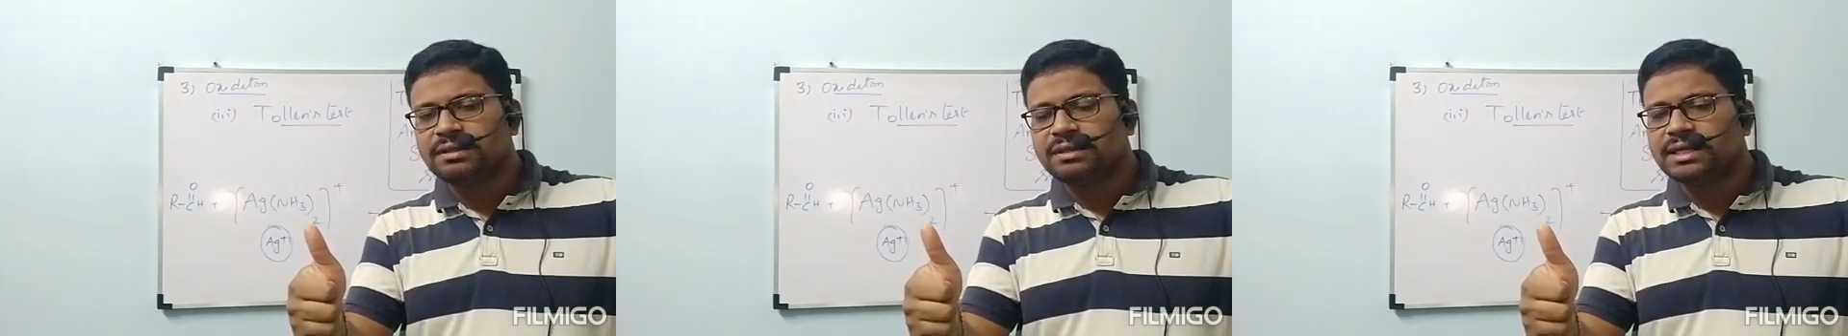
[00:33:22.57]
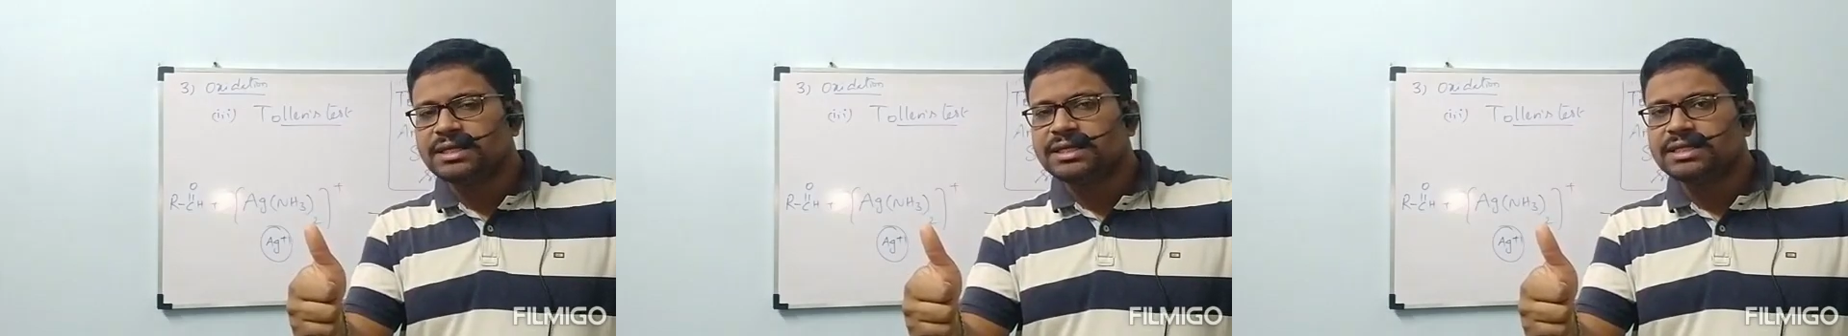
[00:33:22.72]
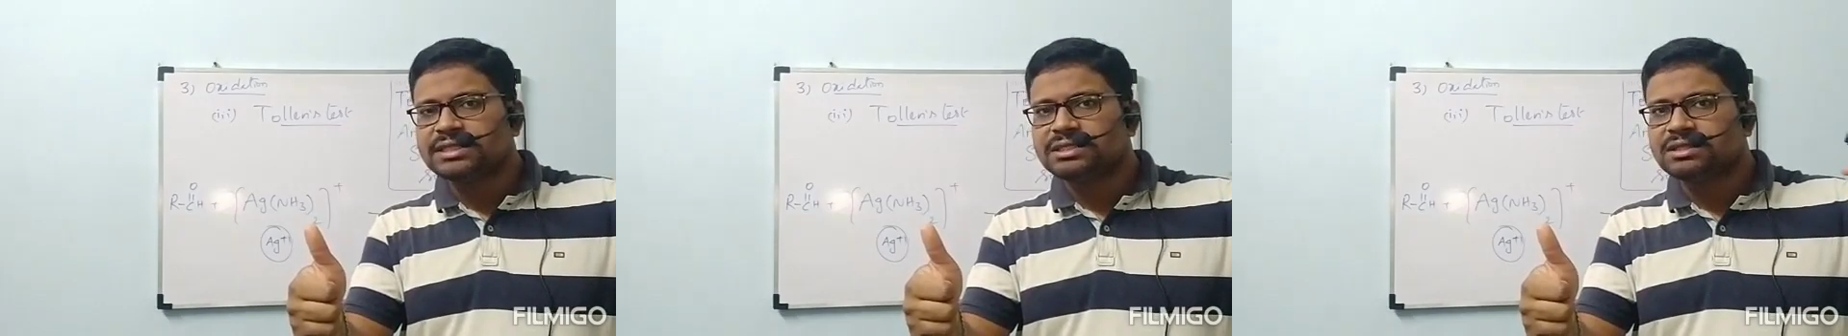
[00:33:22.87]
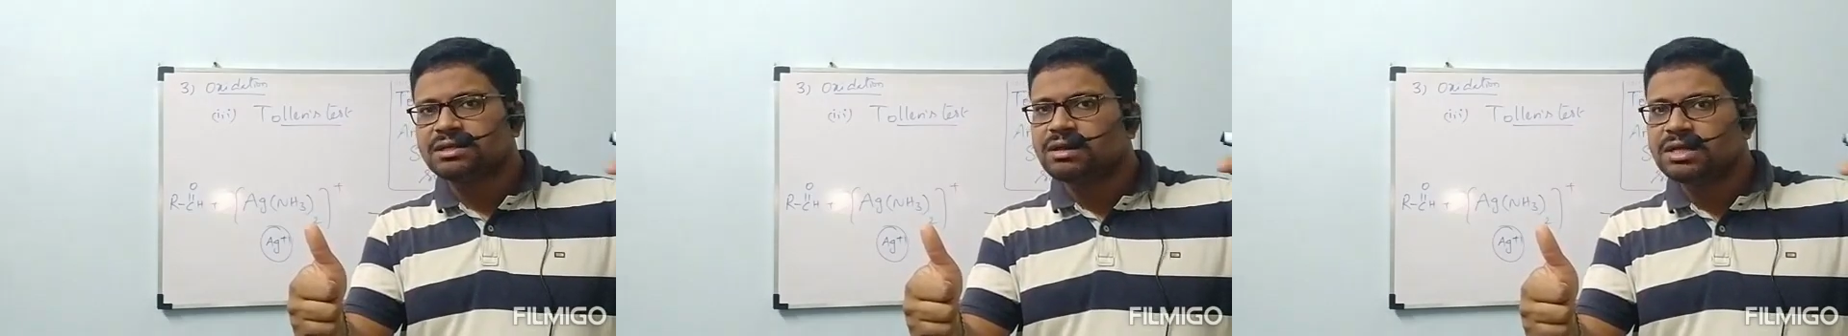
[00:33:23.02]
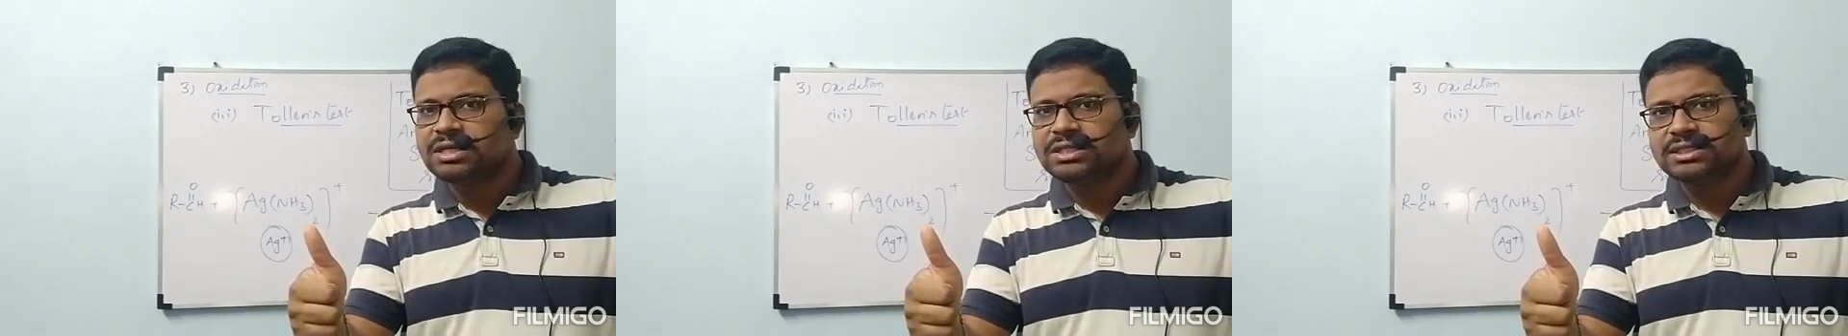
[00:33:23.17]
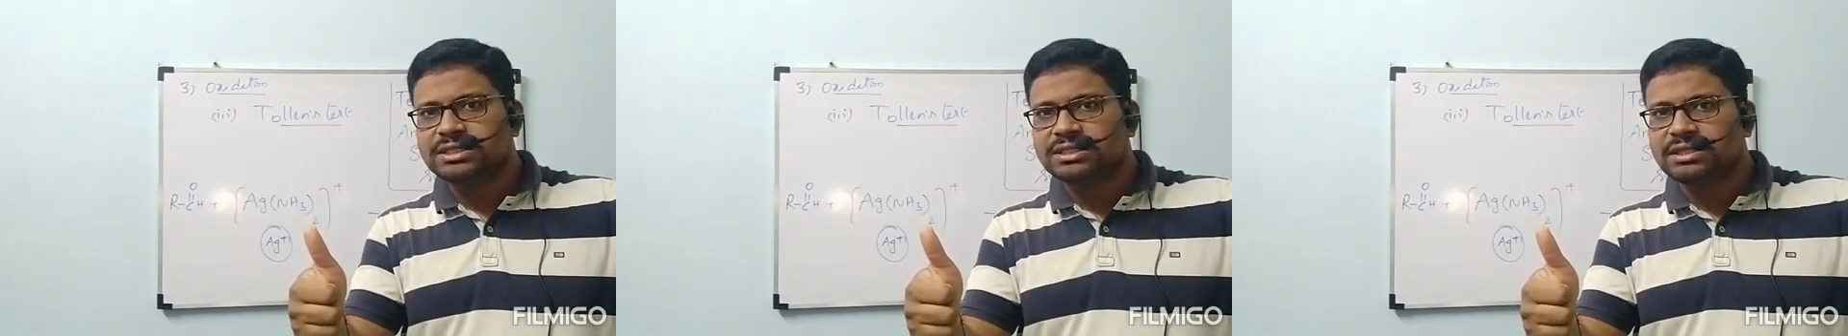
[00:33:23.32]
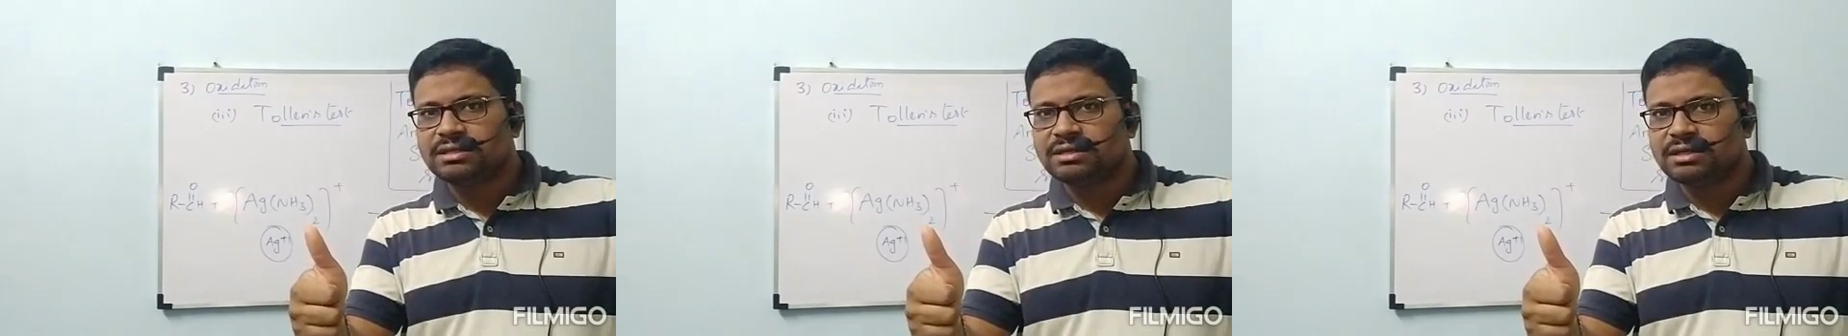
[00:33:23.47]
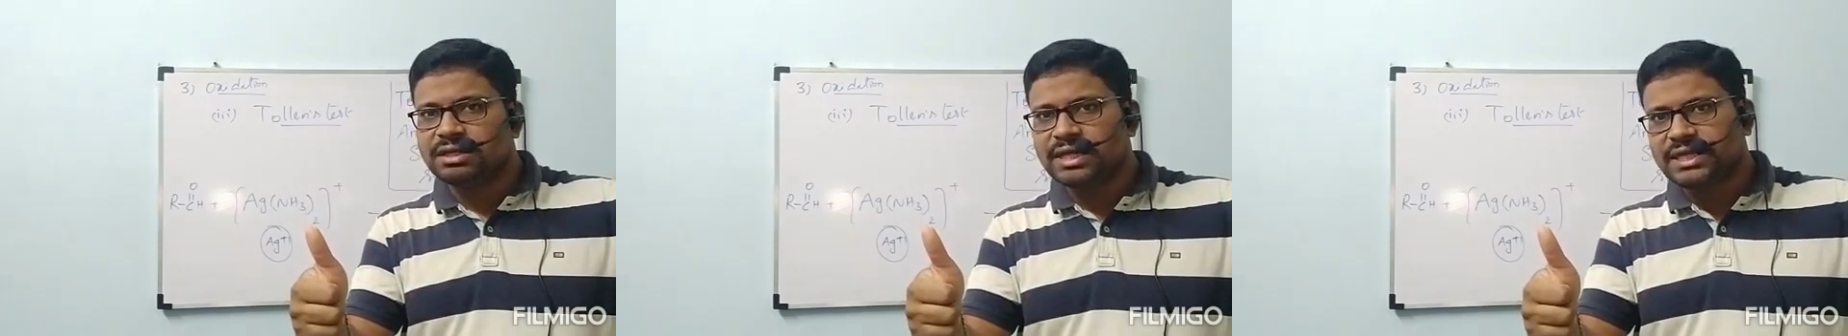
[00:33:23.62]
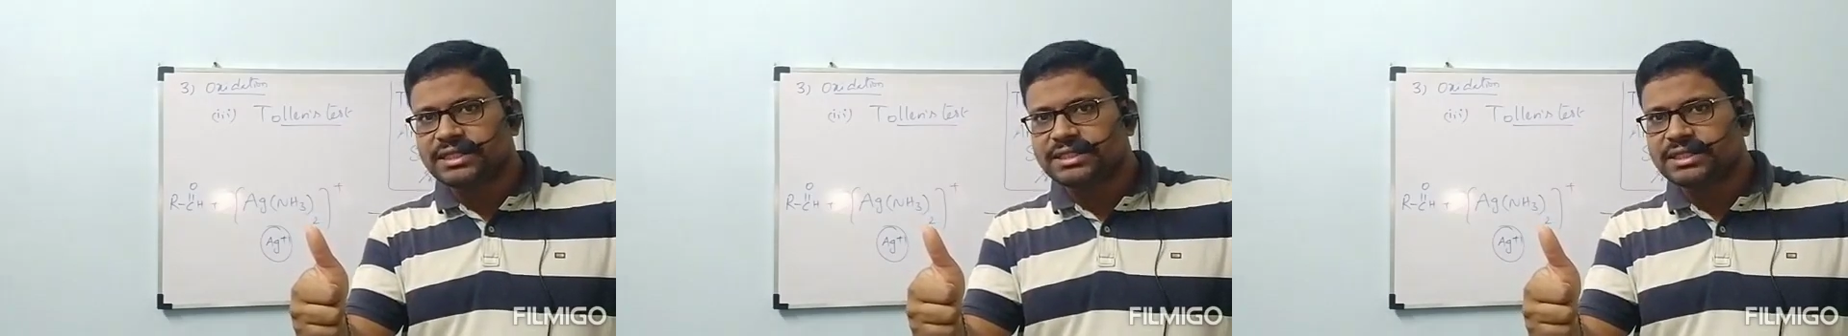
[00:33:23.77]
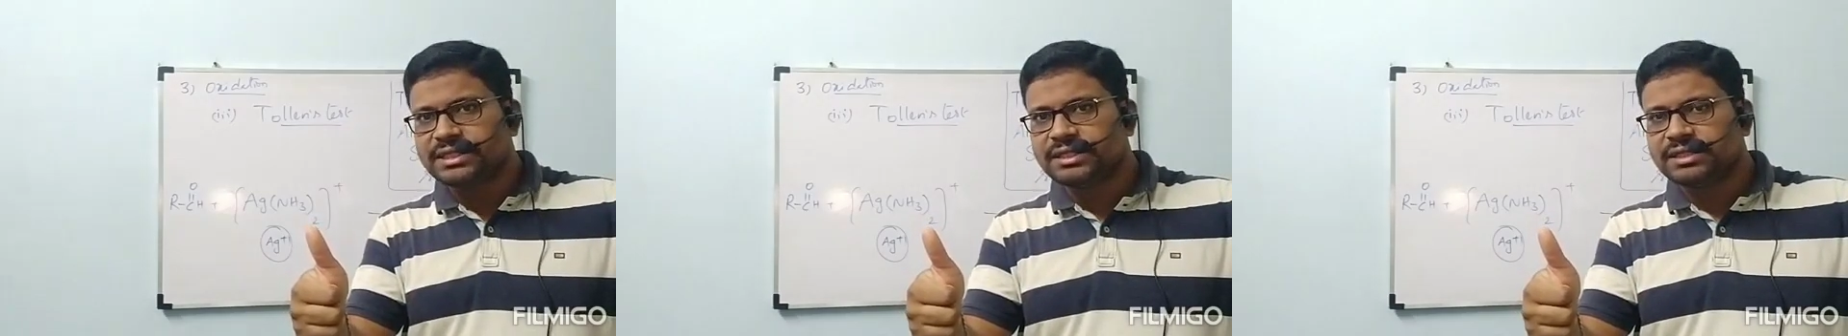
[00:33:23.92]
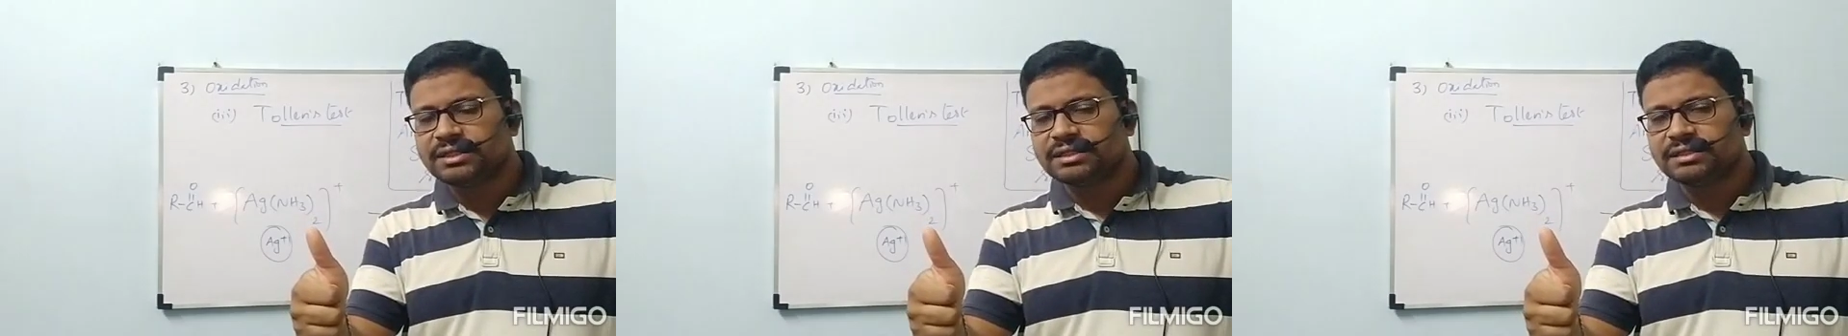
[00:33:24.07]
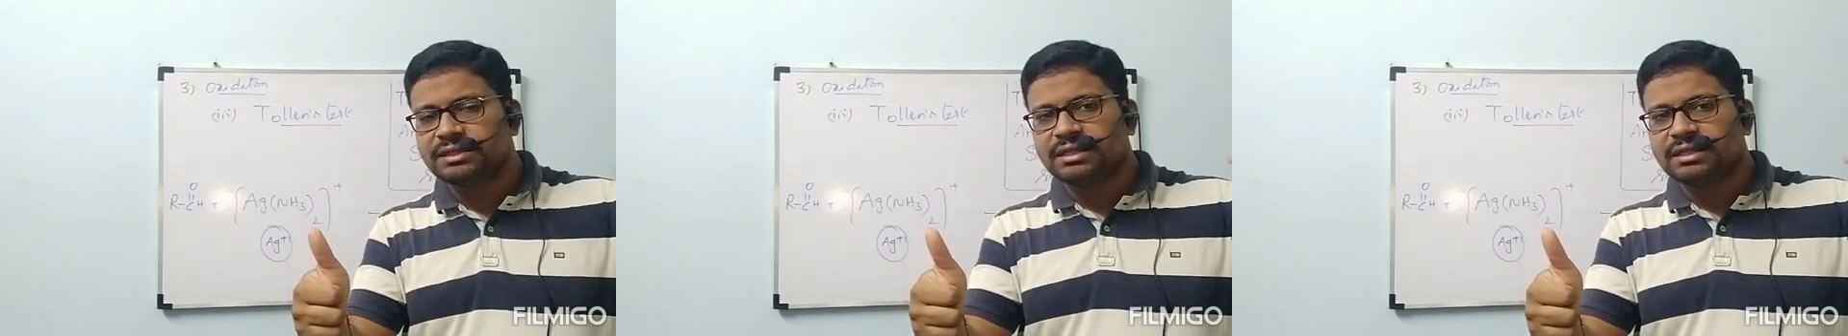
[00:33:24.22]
that is tolerance reagent.